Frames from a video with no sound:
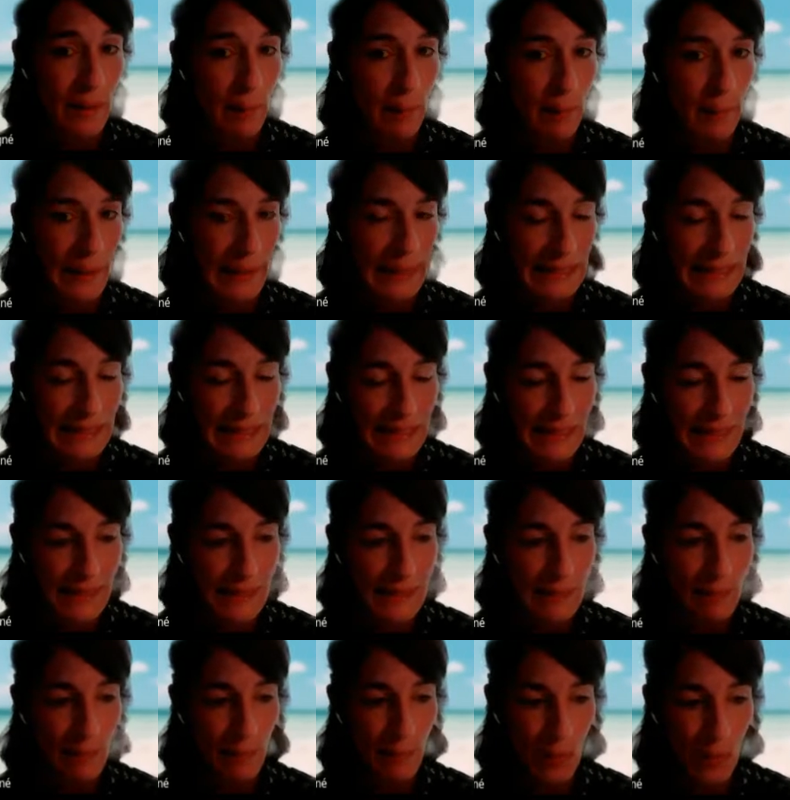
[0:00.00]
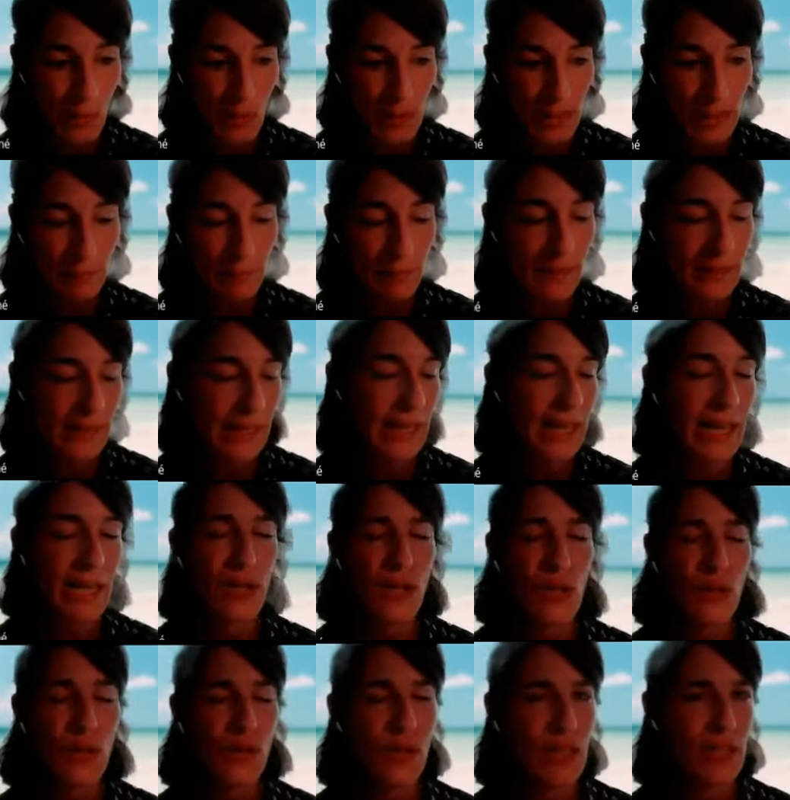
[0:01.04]
paintings mostly, but they can
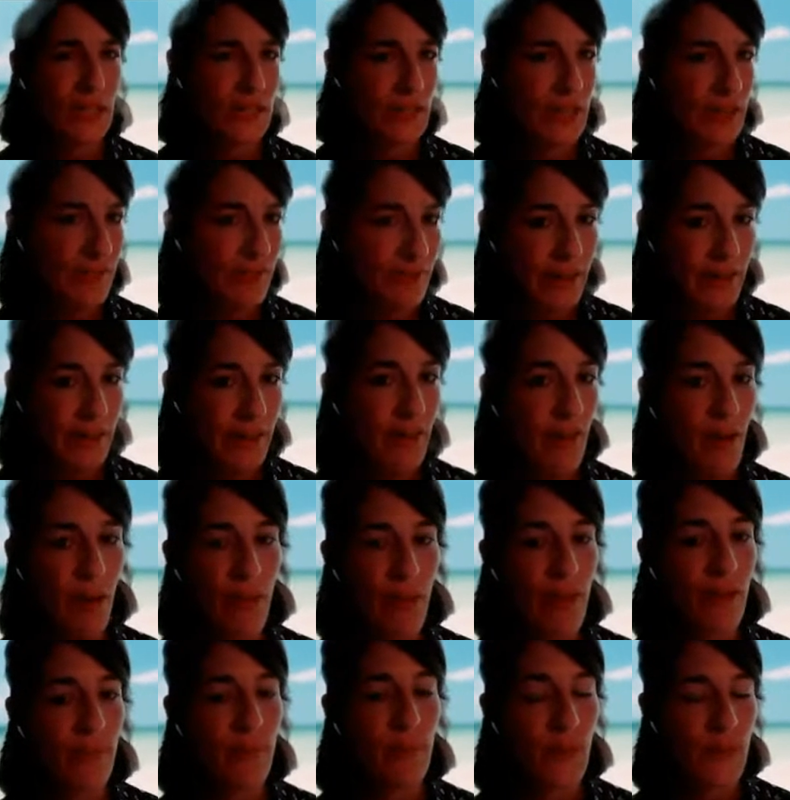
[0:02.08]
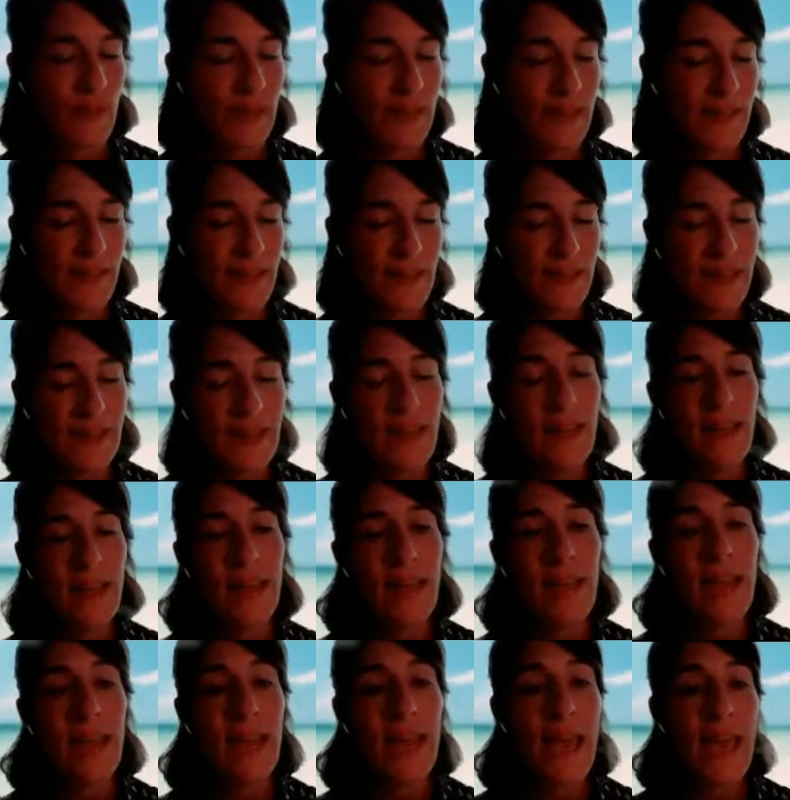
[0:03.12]
use in different other processes.
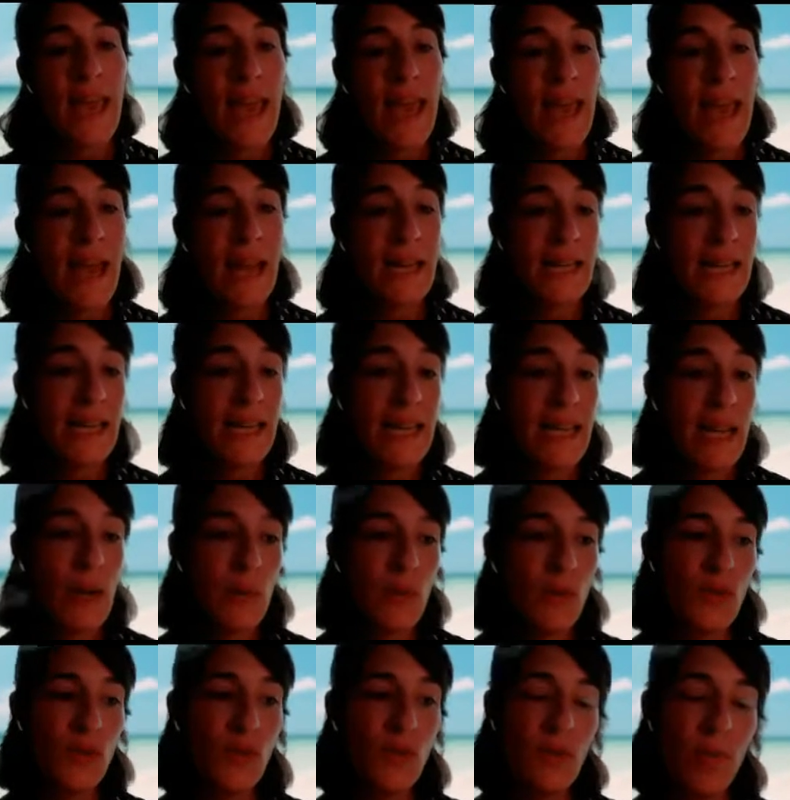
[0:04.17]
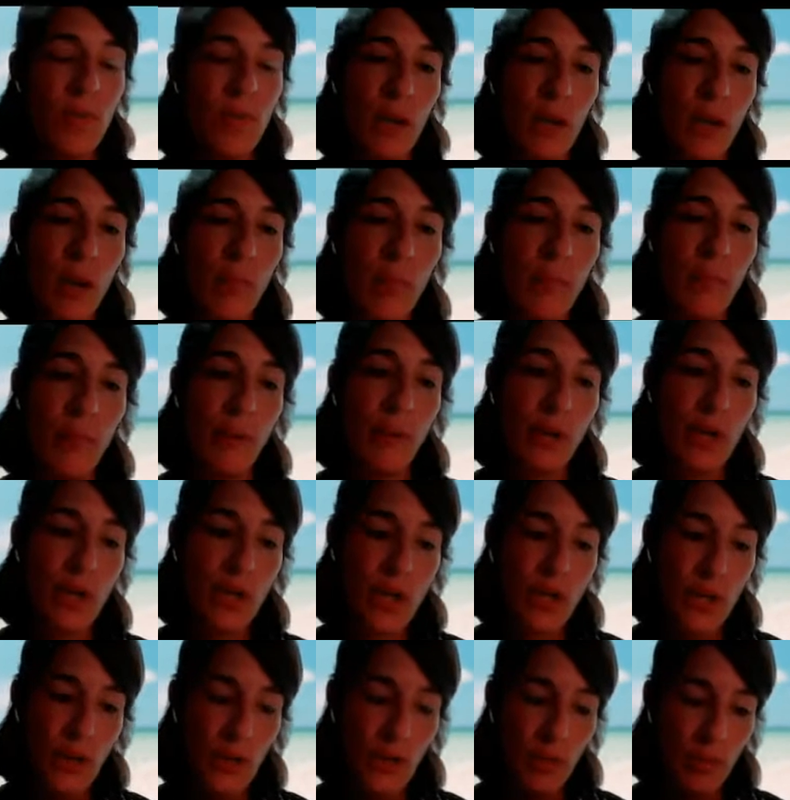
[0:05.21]
And the idea was to develop
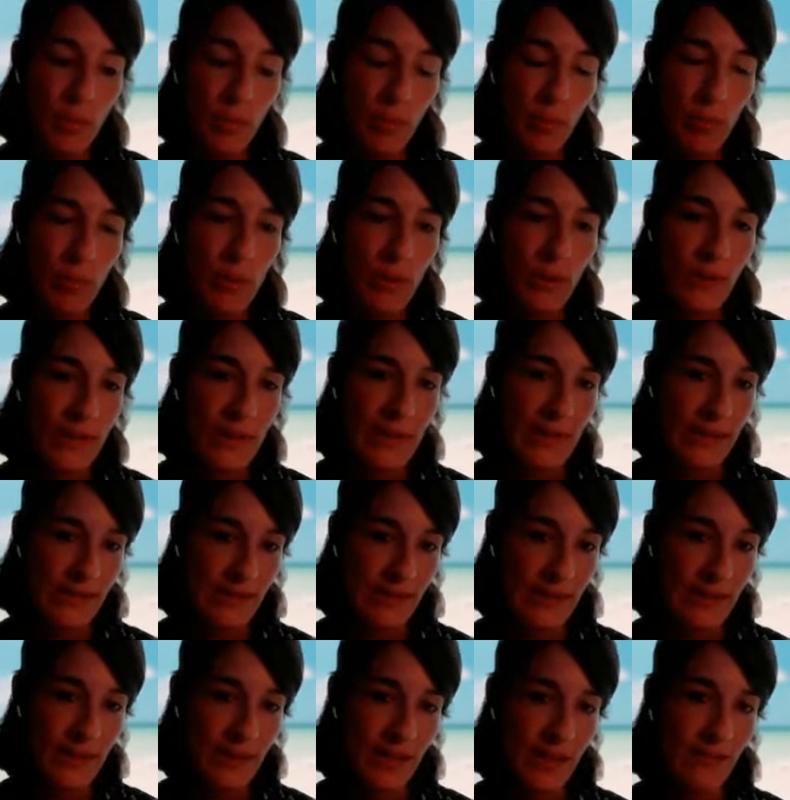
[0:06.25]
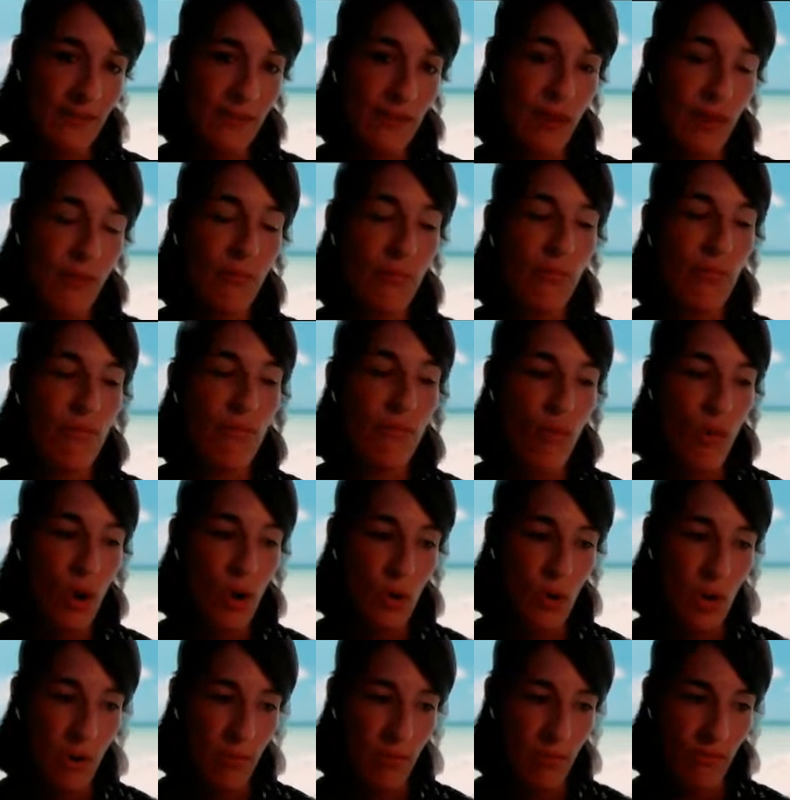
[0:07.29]
new butyl esters from
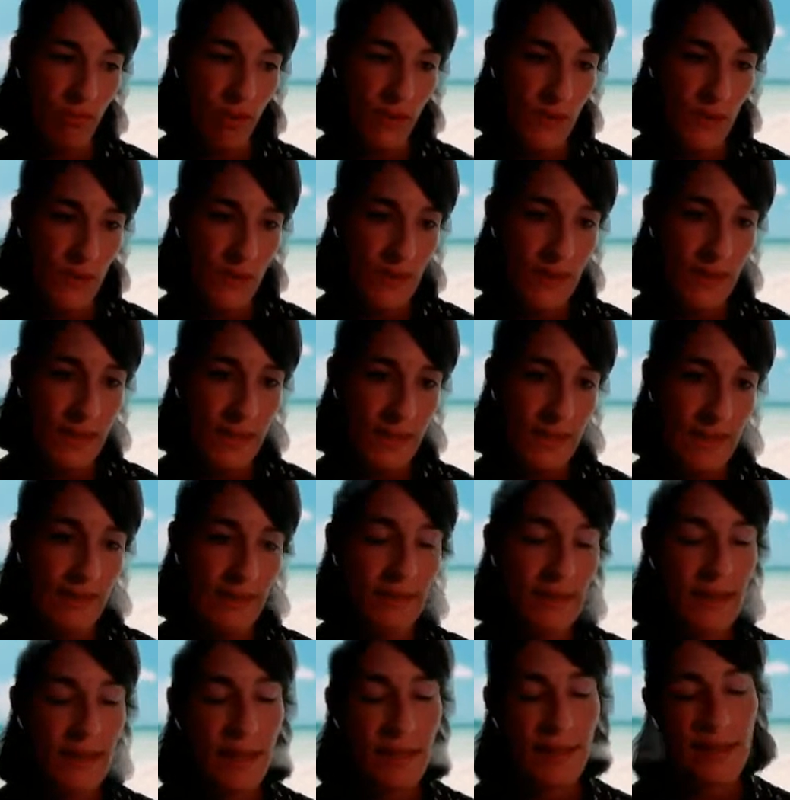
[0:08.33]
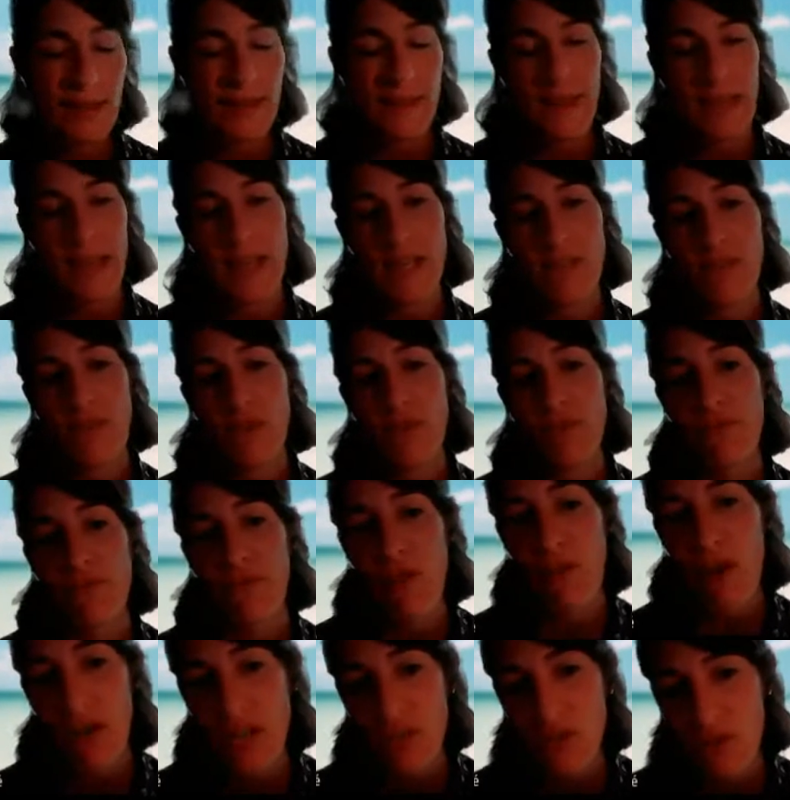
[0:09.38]
renewable resources, in this case from
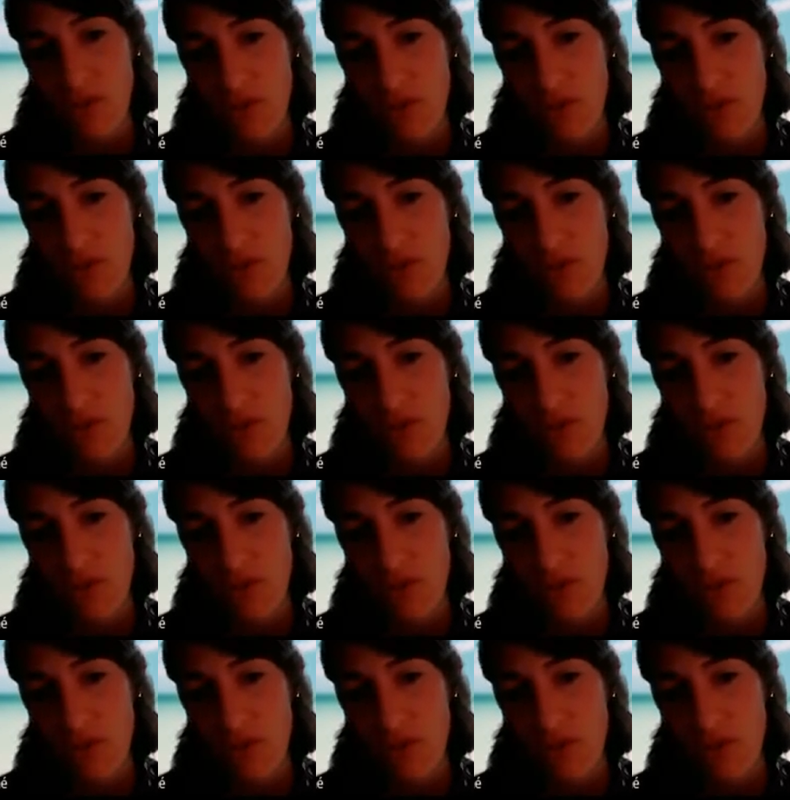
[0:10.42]
forestry